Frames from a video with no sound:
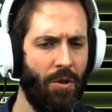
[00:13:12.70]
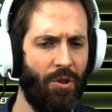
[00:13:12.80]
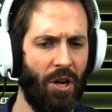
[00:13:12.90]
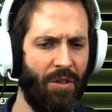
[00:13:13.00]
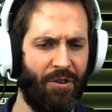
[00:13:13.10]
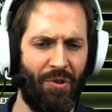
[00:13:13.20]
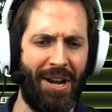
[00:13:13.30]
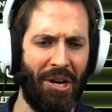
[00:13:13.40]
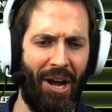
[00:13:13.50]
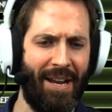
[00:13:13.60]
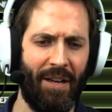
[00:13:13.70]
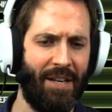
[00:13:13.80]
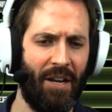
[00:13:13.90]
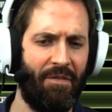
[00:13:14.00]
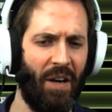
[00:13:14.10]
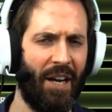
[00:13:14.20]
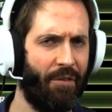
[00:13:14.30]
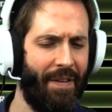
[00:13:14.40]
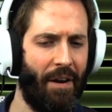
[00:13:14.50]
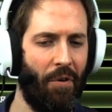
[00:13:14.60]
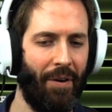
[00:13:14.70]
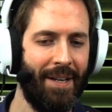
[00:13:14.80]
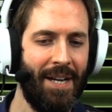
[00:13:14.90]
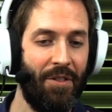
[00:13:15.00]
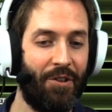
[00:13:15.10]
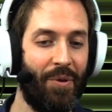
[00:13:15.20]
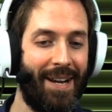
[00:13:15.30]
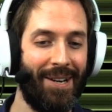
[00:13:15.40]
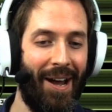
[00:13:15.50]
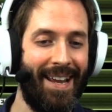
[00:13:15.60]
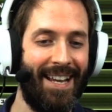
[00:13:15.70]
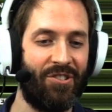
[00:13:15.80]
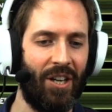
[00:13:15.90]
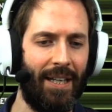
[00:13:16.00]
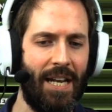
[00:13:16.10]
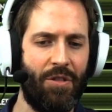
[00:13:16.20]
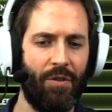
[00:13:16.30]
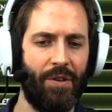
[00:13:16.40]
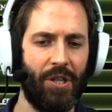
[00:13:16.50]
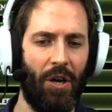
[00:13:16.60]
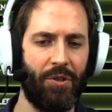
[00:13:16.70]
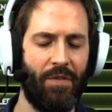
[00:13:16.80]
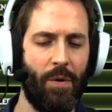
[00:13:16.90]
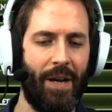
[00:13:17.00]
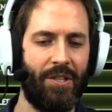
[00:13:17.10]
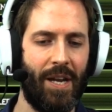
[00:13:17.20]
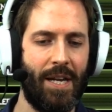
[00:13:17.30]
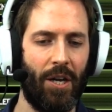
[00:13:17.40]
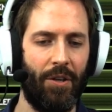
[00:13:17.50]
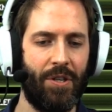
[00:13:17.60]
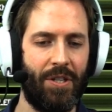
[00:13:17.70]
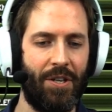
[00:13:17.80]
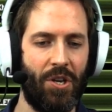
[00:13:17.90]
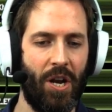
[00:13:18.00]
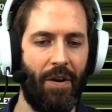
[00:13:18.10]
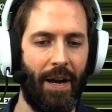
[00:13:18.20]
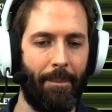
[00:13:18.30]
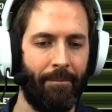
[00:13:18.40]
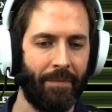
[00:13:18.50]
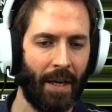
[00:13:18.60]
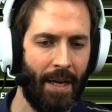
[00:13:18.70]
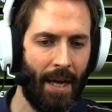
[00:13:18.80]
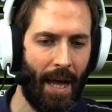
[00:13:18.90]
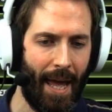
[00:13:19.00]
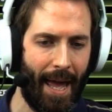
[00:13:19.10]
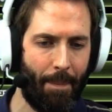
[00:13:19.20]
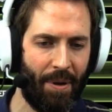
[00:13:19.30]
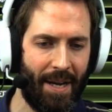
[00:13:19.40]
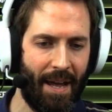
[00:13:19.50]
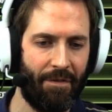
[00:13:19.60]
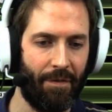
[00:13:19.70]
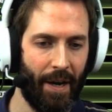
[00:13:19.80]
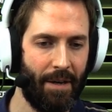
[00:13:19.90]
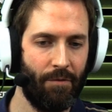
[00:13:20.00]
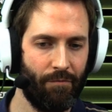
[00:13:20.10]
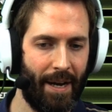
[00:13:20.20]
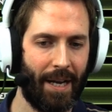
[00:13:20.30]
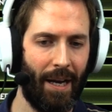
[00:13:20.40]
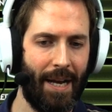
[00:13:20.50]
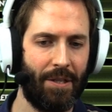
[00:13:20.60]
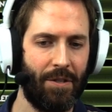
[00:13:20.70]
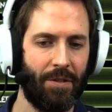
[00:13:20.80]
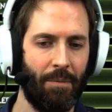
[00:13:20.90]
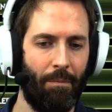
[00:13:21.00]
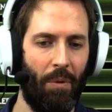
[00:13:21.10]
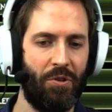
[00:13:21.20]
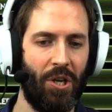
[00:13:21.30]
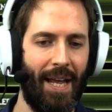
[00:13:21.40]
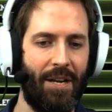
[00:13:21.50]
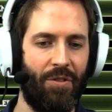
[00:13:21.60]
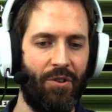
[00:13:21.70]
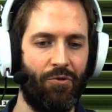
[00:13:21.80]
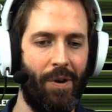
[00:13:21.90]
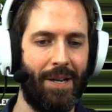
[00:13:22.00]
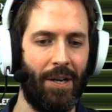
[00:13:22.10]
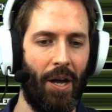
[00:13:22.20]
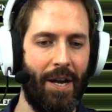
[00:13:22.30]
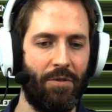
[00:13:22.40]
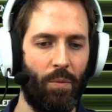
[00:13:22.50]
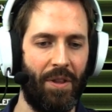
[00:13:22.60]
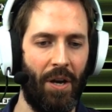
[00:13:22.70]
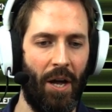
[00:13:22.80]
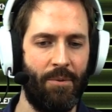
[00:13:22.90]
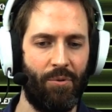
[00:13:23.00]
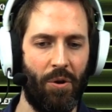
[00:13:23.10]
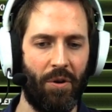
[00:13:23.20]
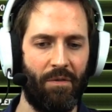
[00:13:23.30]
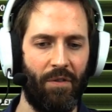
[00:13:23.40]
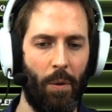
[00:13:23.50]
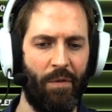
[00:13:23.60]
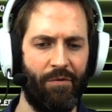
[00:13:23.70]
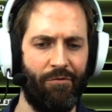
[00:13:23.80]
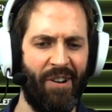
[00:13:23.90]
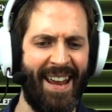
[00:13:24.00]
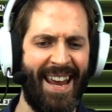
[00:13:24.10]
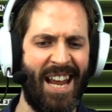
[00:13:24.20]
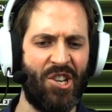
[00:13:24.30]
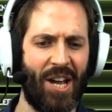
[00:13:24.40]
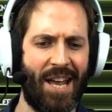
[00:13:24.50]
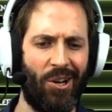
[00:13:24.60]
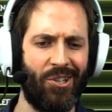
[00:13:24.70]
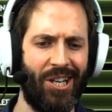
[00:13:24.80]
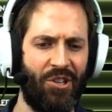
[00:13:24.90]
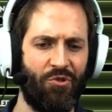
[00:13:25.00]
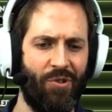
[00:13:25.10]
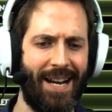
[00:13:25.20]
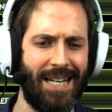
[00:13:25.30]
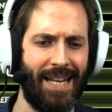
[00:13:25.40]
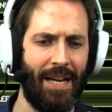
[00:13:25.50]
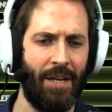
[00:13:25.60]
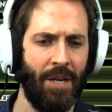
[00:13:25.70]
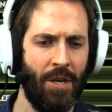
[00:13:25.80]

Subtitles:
The Dread Knight, I feel like I read that wrong. The Dread Knight is the lethal result of UAC cultist engineering. Epinephrine regulators modulate the Dread Knight with an unbroken flow of rage-addled adrenaline.